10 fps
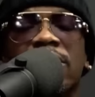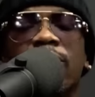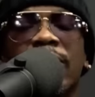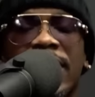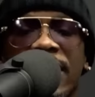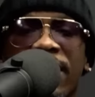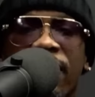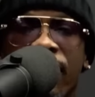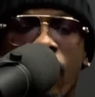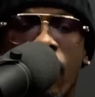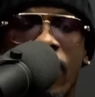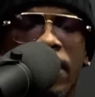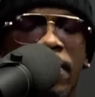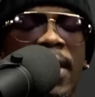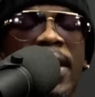another
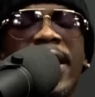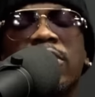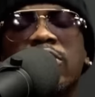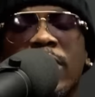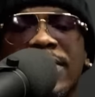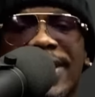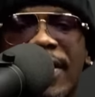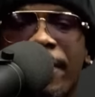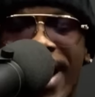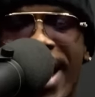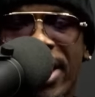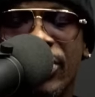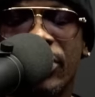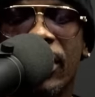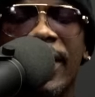form, into another posture,